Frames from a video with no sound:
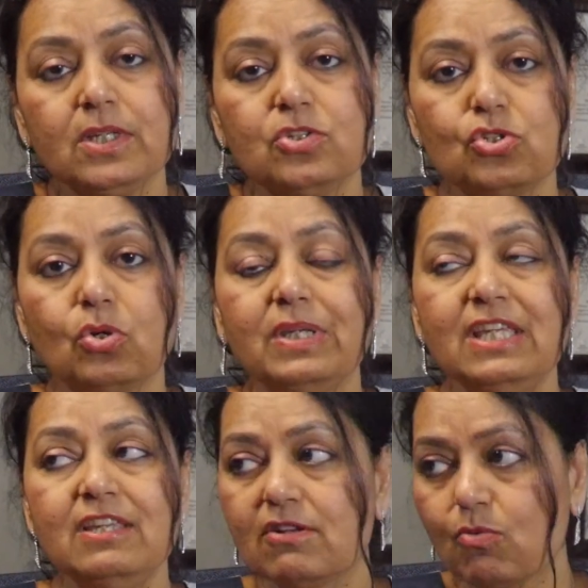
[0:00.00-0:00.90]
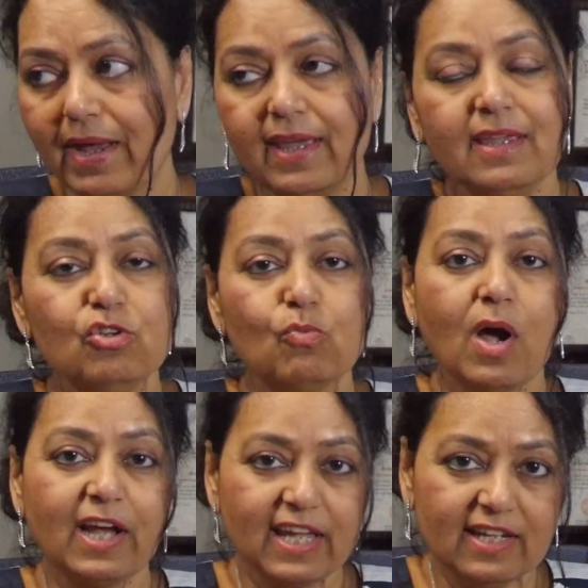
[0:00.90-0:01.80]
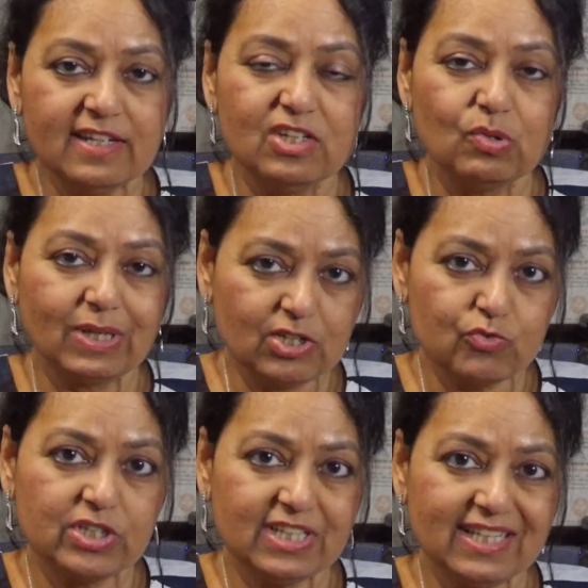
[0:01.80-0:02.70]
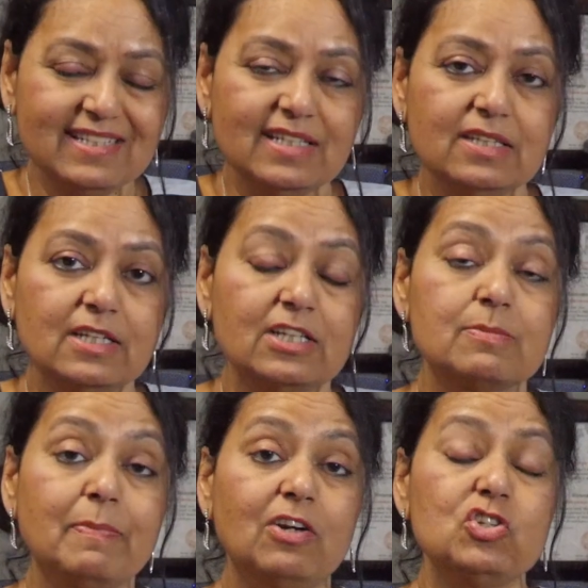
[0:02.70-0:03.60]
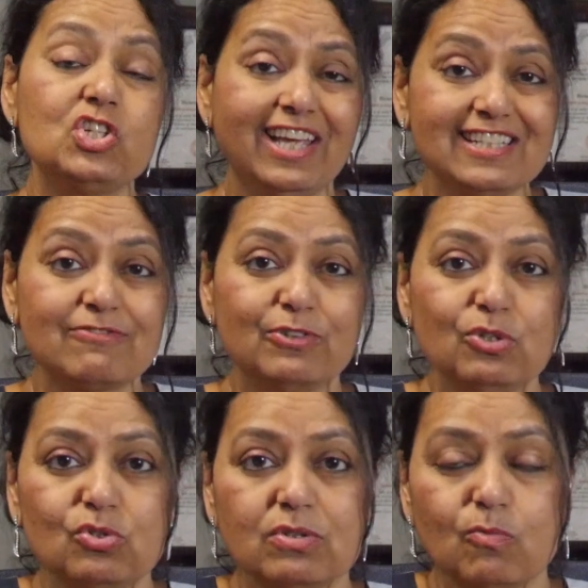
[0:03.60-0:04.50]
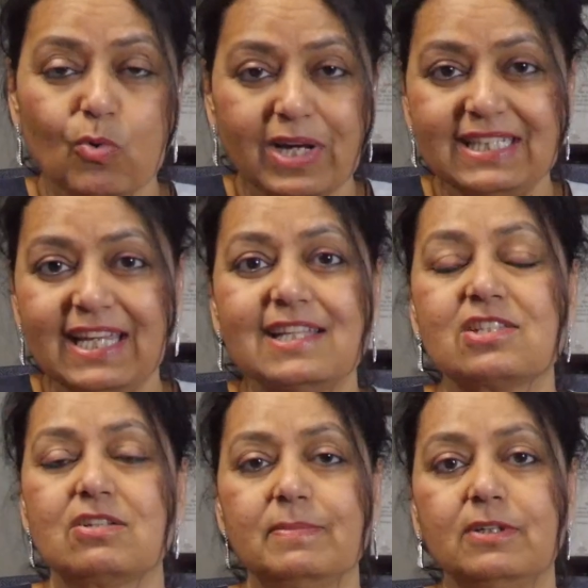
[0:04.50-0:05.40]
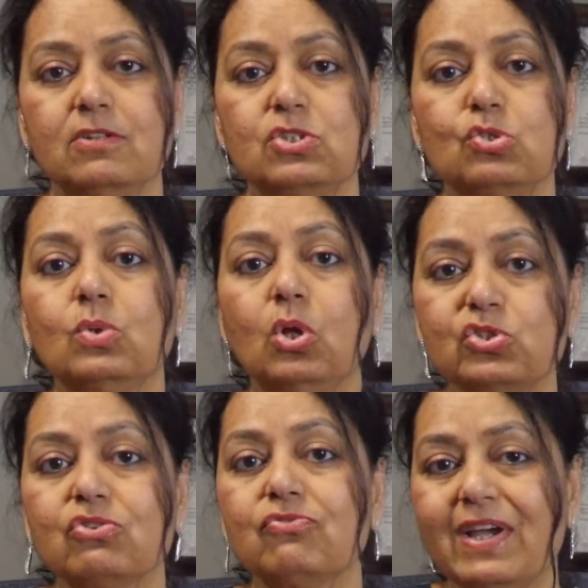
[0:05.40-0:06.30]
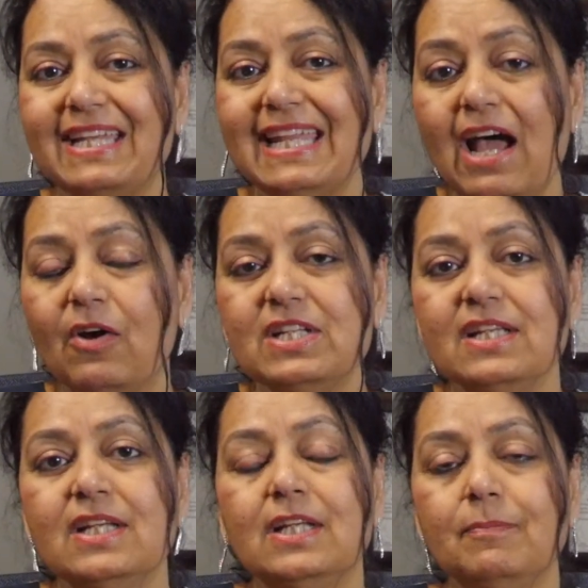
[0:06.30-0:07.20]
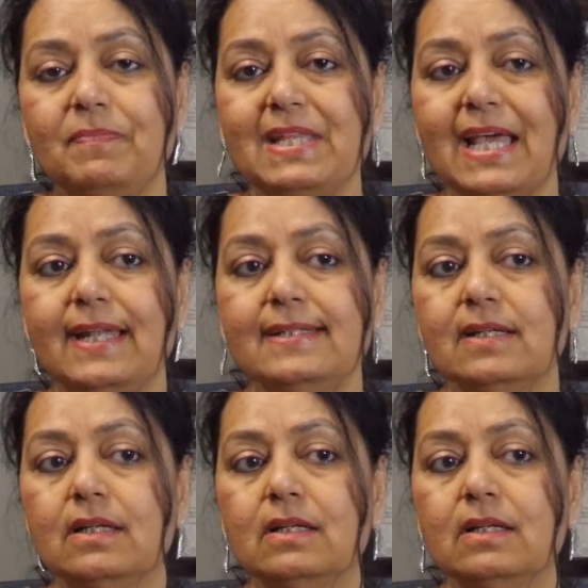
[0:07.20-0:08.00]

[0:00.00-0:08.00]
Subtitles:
So either way, you walk in and you get treated, it's better chance for you to avoid cancer, because you will also find out that